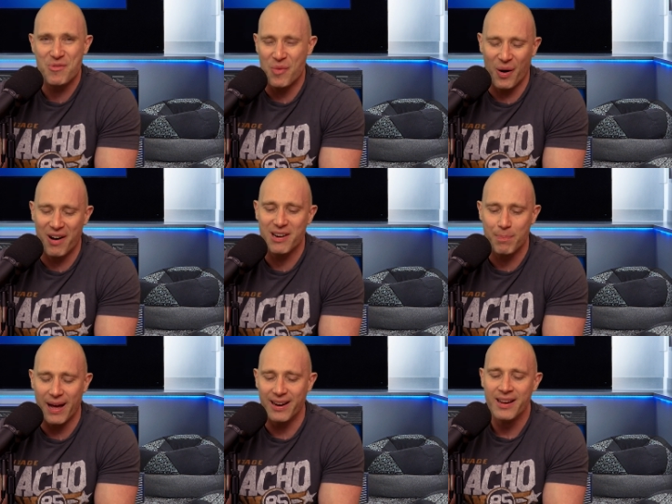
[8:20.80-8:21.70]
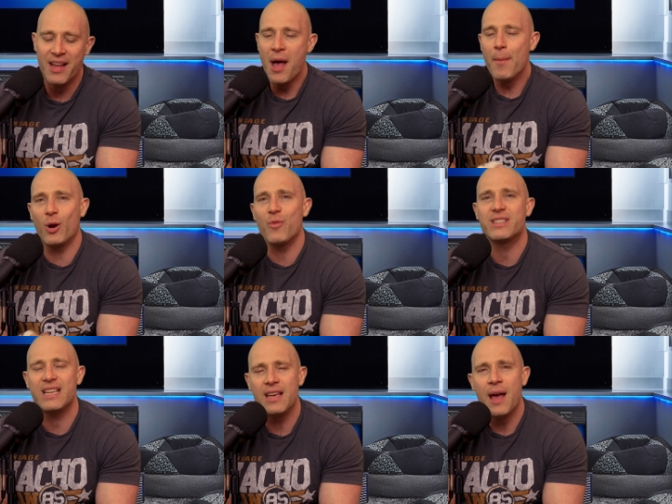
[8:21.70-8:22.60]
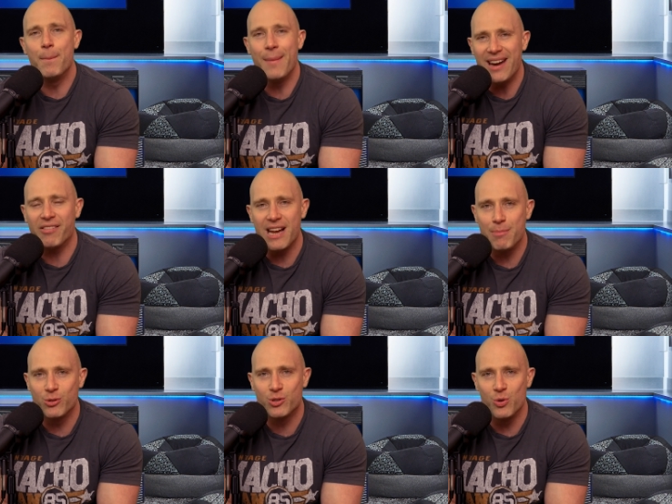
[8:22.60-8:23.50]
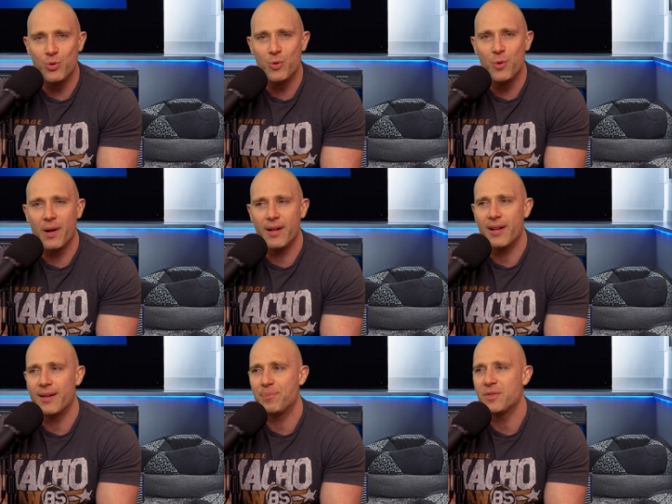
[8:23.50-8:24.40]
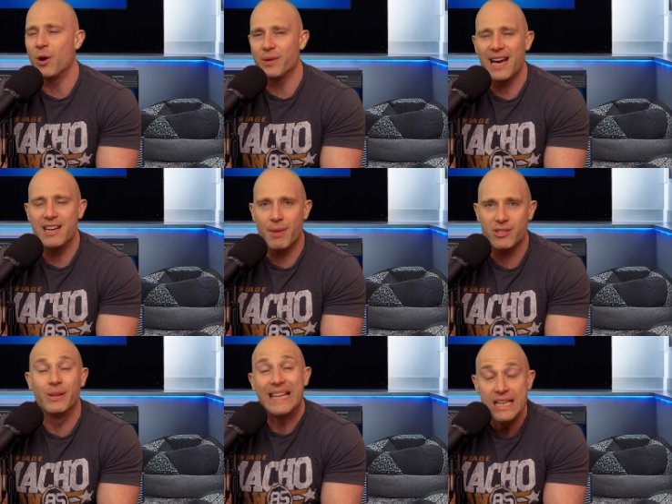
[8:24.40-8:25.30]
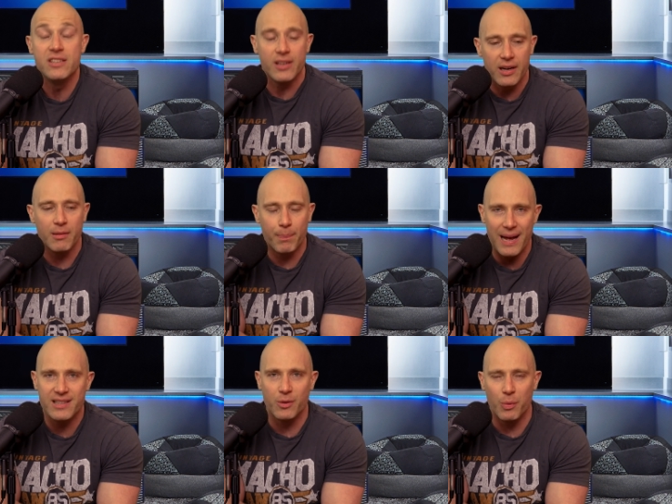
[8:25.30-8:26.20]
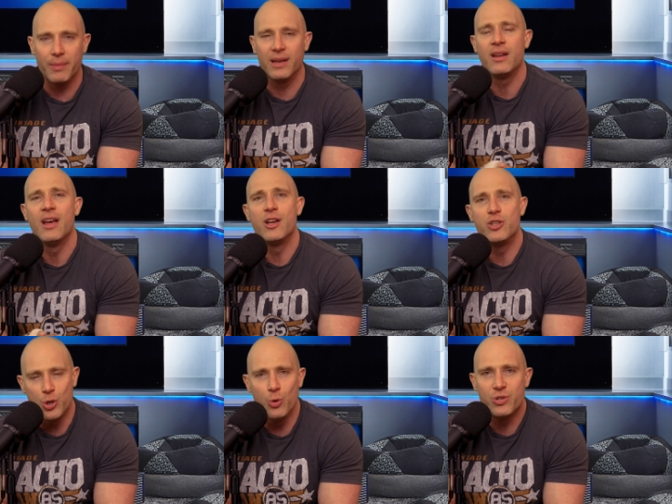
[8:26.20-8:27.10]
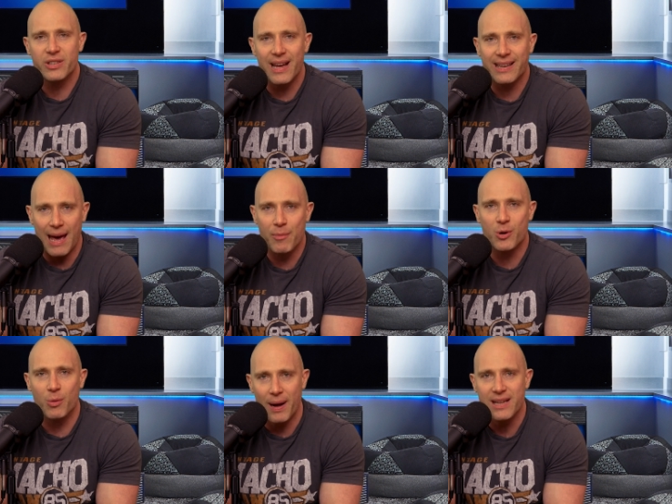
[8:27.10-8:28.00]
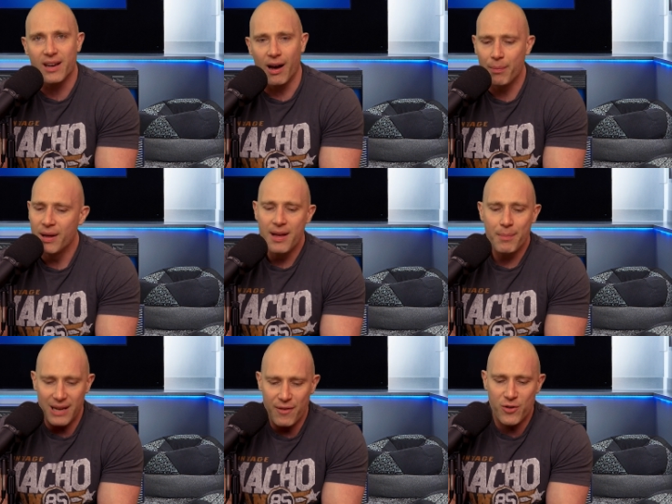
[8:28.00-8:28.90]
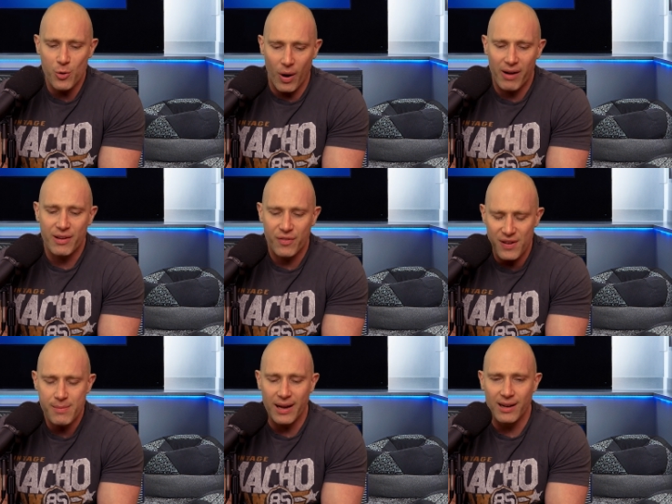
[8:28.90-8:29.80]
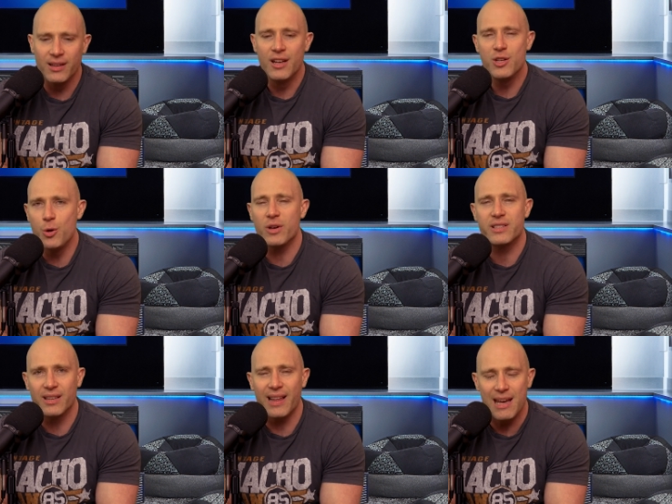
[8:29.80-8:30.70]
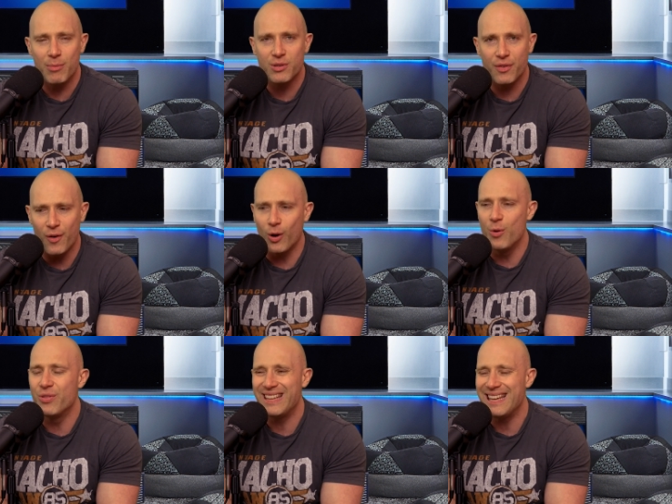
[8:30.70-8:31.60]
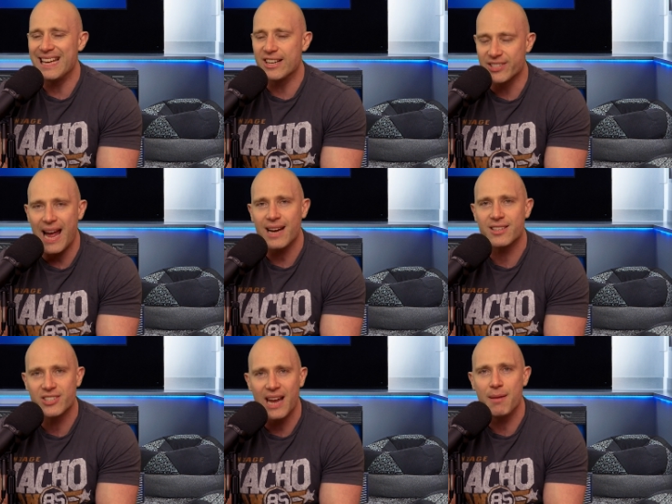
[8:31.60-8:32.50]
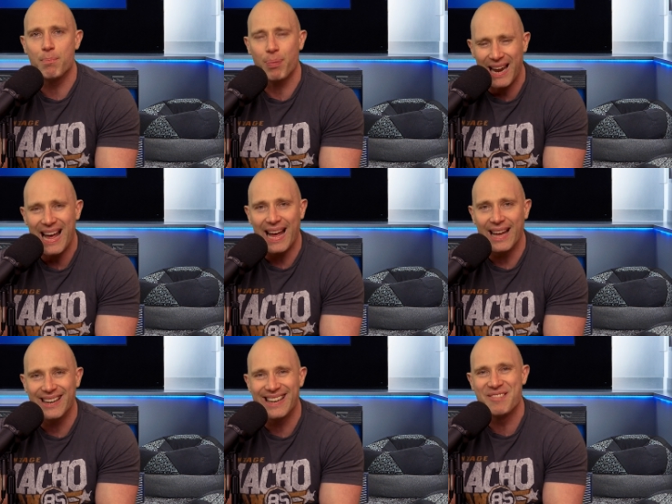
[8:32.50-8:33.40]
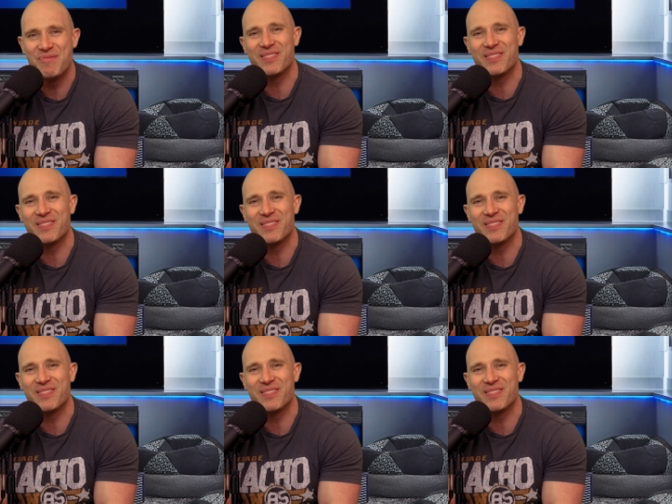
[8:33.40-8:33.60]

Don't worry about it. But obviously, men are able to, uh, you know, gain muscle easier compared to women due to their chemical makeup. But if you are a female, you are still able to follow the exact same plan